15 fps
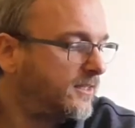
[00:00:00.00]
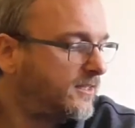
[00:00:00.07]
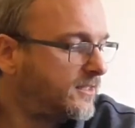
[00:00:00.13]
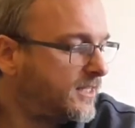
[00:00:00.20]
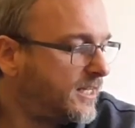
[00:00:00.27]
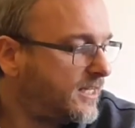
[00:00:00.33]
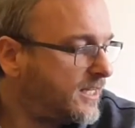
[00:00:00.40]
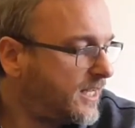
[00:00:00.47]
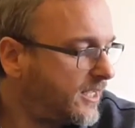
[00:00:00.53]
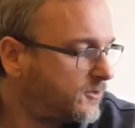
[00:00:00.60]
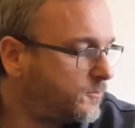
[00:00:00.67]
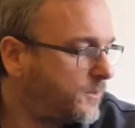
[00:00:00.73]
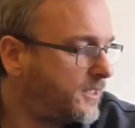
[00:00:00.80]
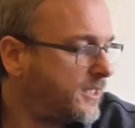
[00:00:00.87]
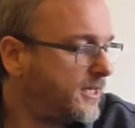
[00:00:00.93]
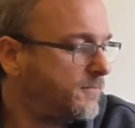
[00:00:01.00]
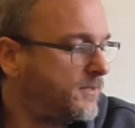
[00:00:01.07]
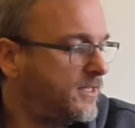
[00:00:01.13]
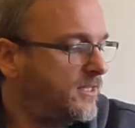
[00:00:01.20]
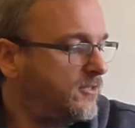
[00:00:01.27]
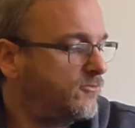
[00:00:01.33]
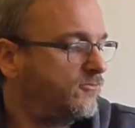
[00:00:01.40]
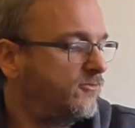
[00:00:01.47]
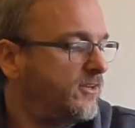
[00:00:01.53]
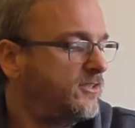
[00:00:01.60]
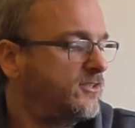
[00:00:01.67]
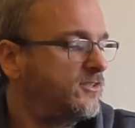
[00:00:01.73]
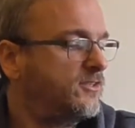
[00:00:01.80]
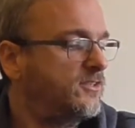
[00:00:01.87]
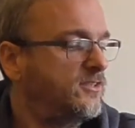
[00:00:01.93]
And the next pickup is
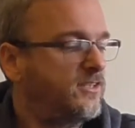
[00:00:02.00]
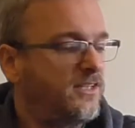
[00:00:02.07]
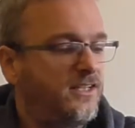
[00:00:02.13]
Resident